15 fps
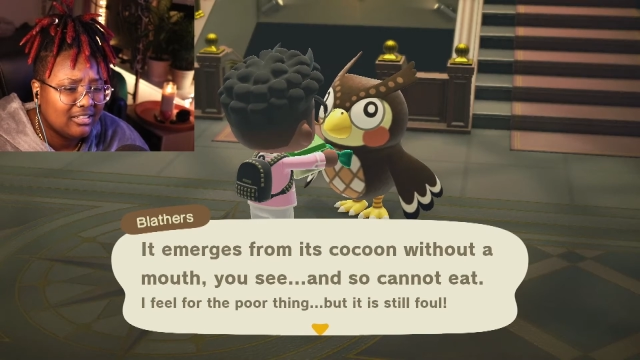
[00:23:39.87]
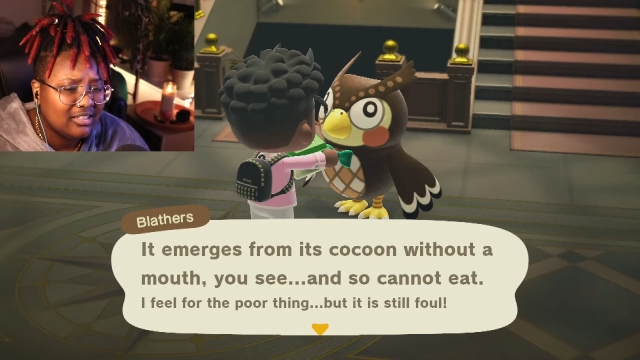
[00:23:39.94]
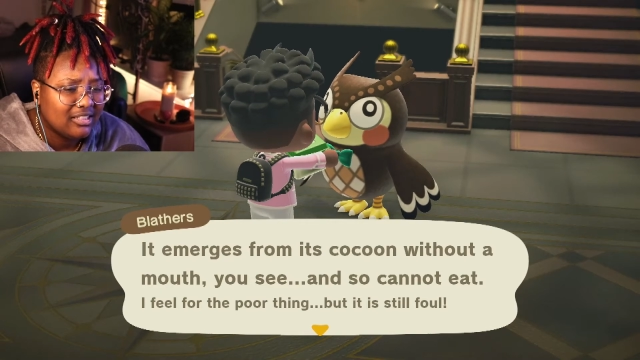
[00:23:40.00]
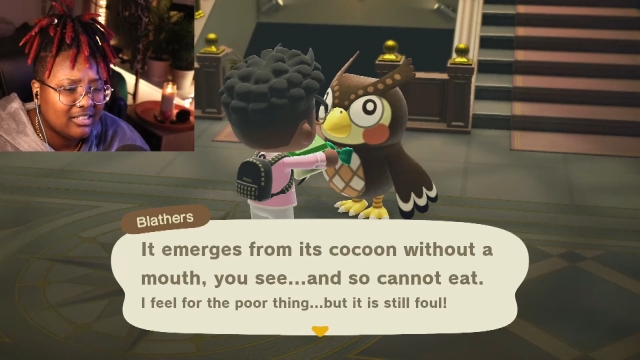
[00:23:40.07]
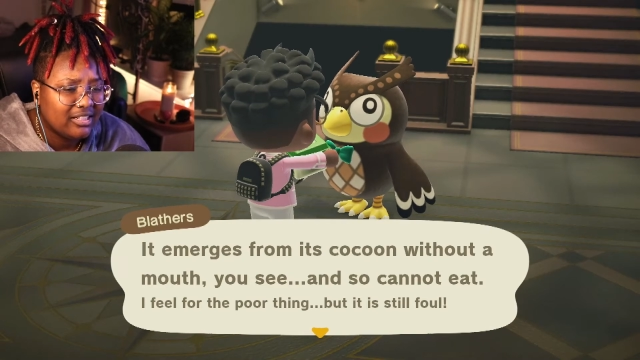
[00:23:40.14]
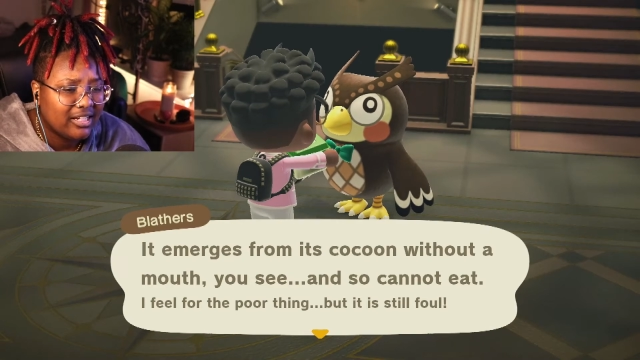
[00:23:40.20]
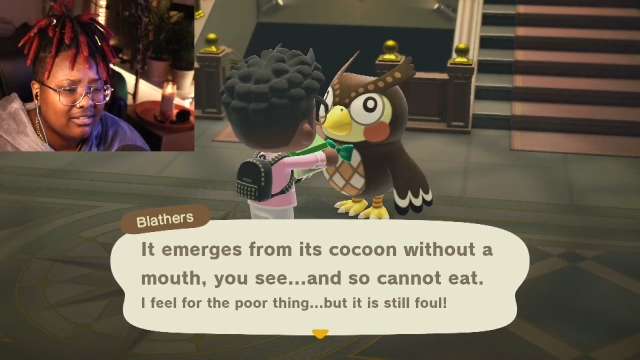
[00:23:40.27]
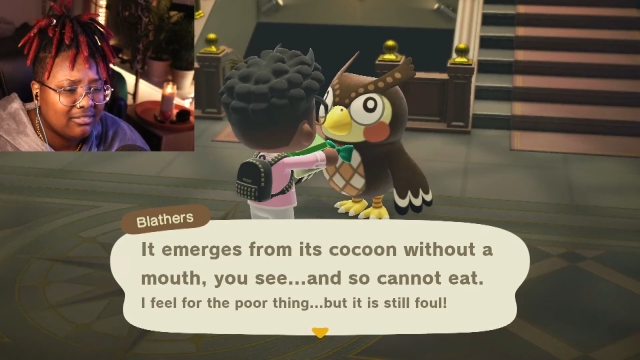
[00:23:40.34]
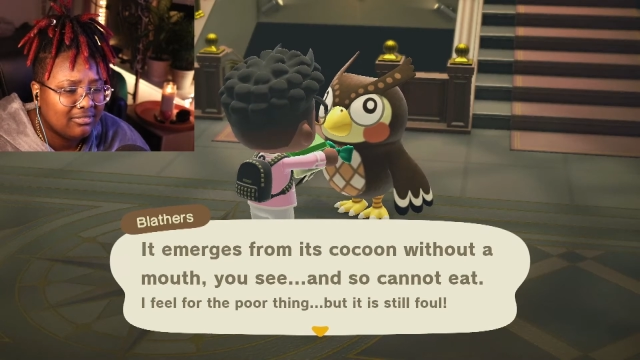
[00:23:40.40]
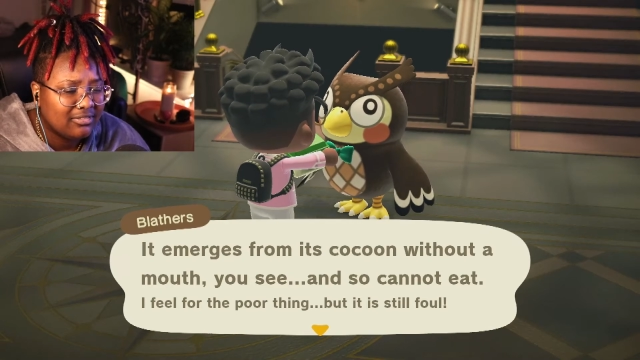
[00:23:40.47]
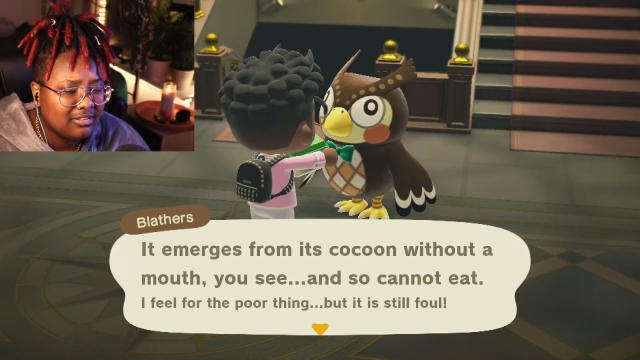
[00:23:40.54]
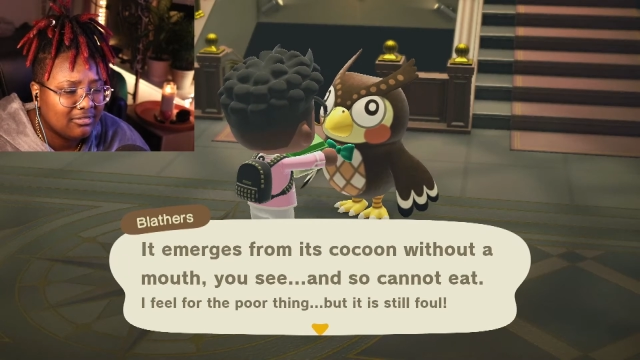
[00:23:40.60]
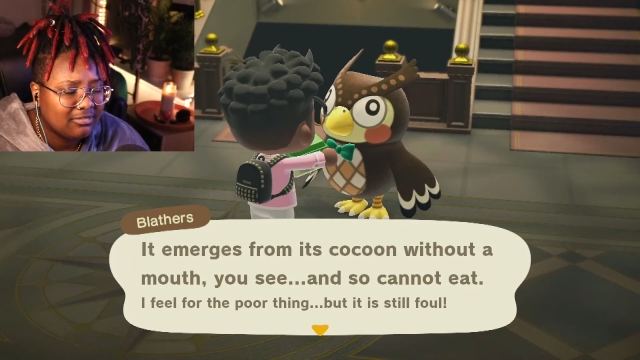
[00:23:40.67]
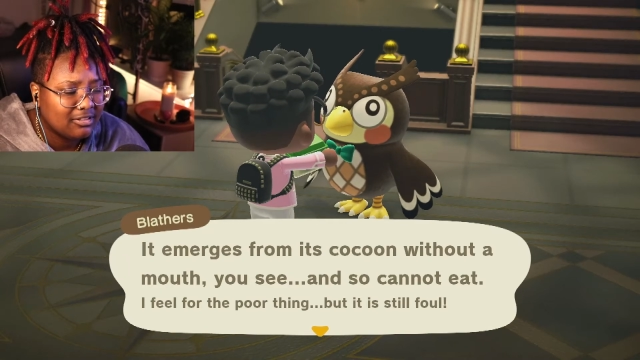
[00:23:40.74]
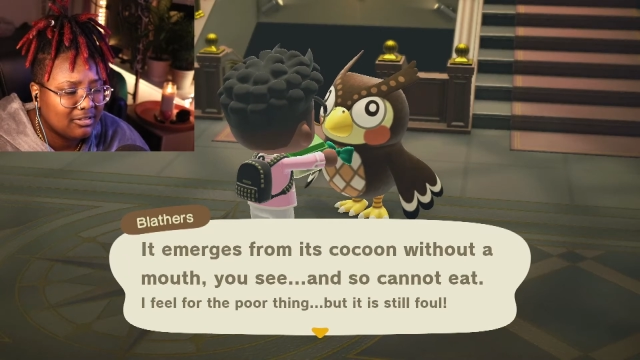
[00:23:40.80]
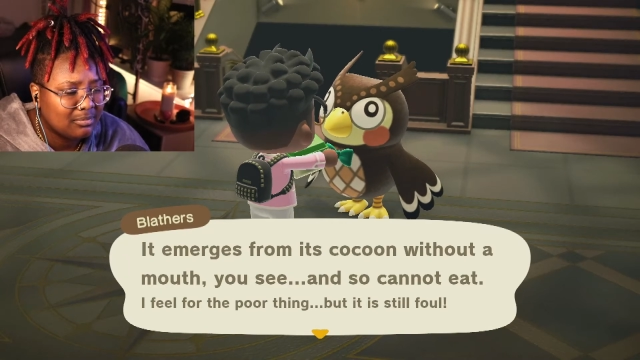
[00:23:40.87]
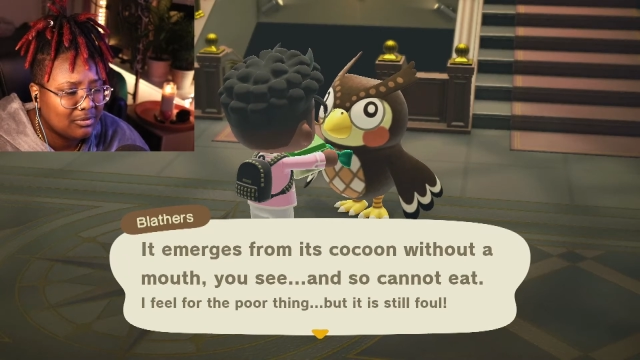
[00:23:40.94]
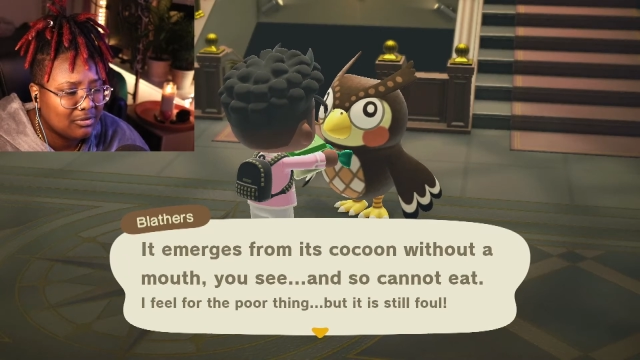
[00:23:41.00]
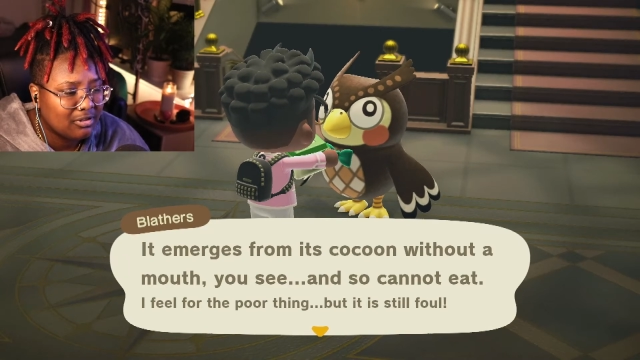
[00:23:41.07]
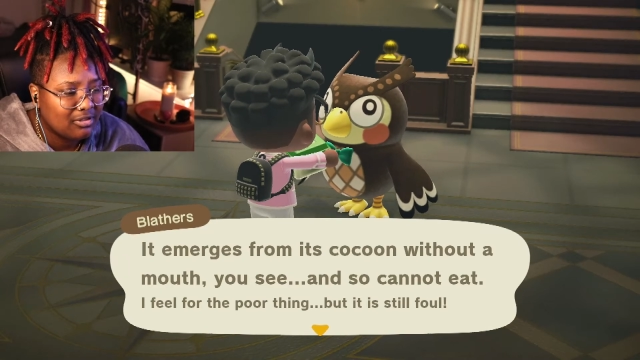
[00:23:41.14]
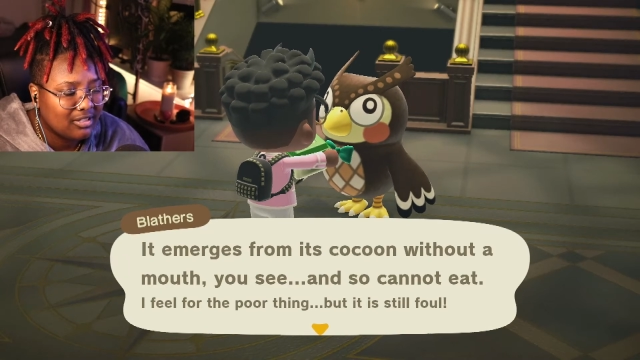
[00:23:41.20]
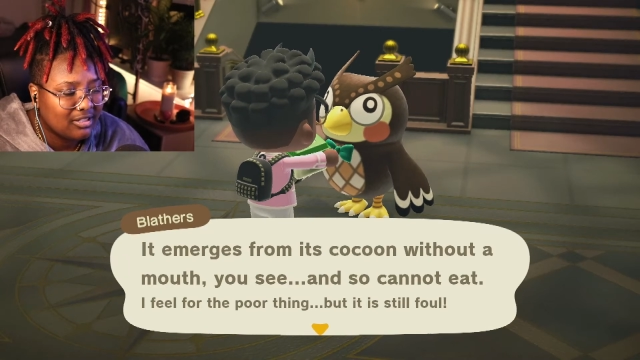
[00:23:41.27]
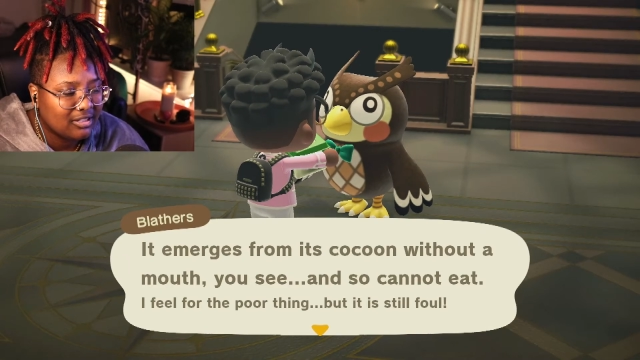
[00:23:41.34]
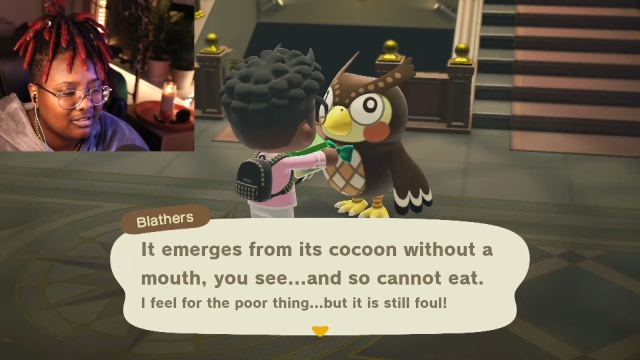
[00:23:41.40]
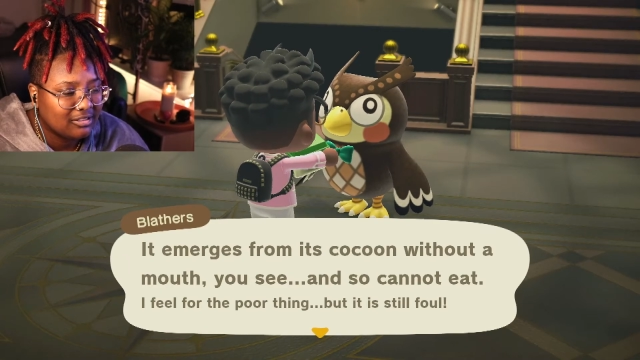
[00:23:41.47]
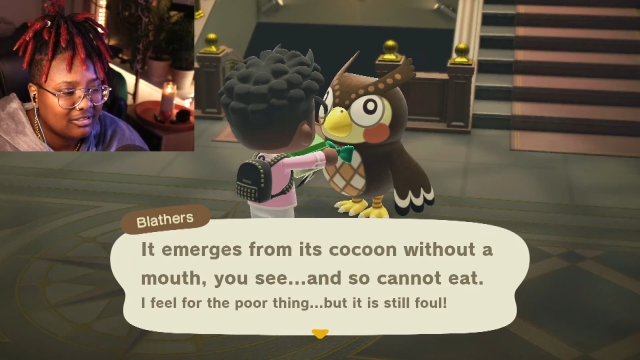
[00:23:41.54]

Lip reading: I feel for the poor thing,